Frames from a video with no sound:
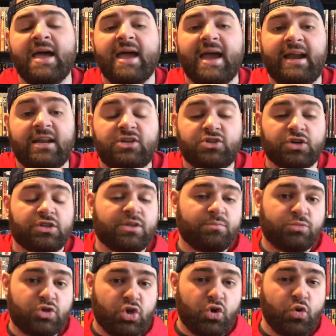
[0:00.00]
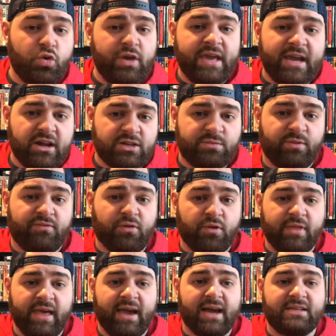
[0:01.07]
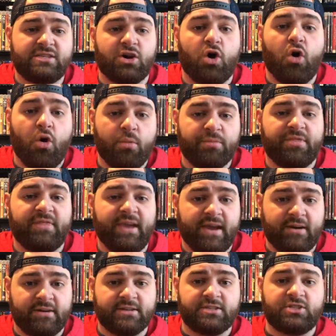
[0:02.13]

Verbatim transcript: and it took them two years before they got to home theaters.